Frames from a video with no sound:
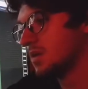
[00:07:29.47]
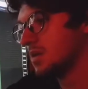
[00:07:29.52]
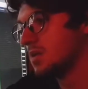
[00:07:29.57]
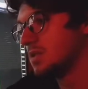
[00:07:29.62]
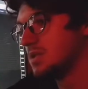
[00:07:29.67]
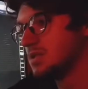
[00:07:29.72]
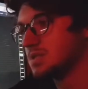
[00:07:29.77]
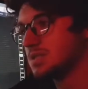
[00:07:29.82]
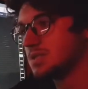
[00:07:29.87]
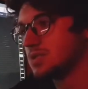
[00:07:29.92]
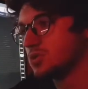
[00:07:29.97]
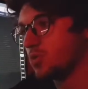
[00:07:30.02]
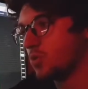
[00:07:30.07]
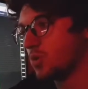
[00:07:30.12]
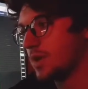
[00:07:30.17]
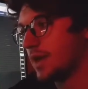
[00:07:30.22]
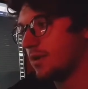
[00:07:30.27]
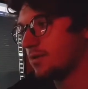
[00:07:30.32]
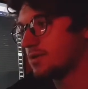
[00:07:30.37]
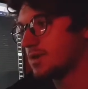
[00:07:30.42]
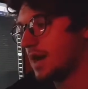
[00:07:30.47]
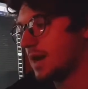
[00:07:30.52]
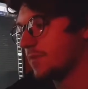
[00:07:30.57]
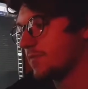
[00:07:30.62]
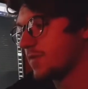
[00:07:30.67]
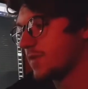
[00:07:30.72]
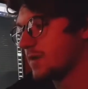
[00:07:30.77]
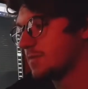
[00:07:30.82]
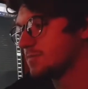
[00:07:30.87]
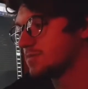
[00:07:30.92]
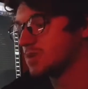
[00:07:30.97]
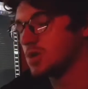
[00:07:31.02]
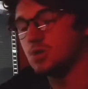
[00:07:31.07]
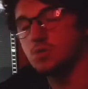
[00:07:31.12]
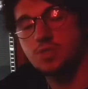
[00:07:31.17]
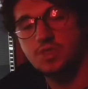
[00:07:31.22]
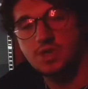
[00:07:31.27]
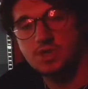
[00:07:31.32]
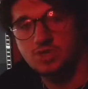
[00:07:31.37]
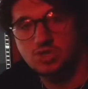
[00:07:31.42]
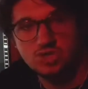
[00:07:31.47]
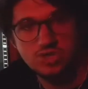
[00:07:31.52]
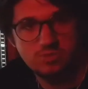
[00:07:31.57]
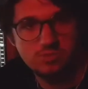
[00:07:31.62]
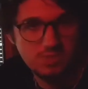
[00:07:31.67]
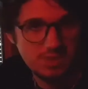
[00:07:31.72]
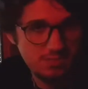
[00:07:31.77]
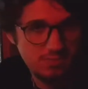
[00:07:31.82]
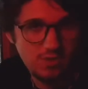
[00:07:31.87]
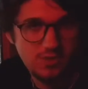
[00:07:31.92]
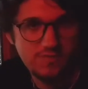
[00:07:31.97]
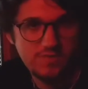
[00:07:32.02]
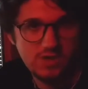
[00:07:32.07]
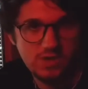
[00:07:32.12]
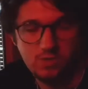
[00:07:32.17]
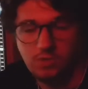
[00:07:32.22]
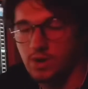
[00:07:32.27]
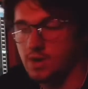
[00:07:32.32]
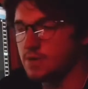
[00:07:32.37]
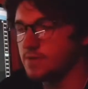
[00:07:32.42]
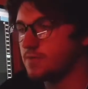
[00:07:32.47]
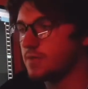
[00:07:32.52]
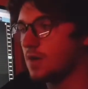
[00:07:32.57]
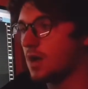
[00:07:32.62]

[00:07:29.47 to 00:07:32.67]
This is the 1 hour time frame, so things should be moving quite